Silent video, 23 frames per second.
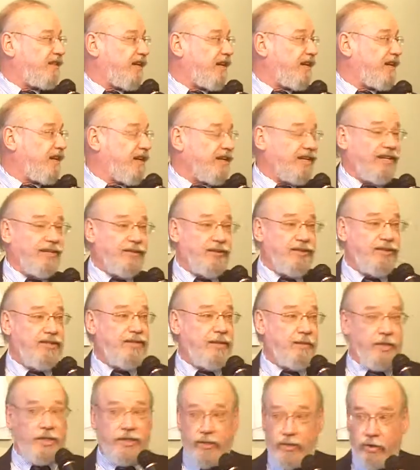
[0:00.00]
okay, I got to learn
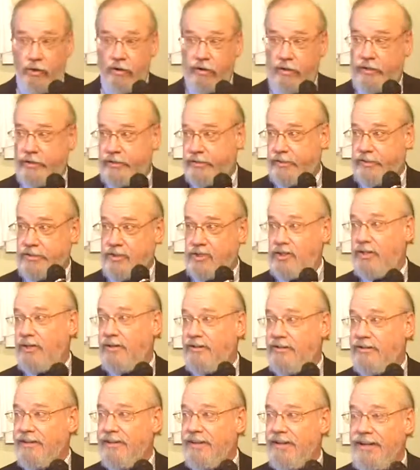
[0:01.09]
some of these choruses, you
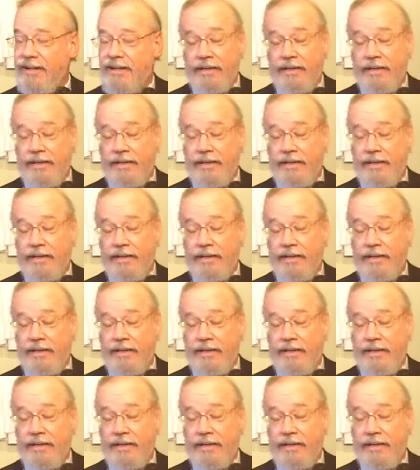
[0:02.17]
know.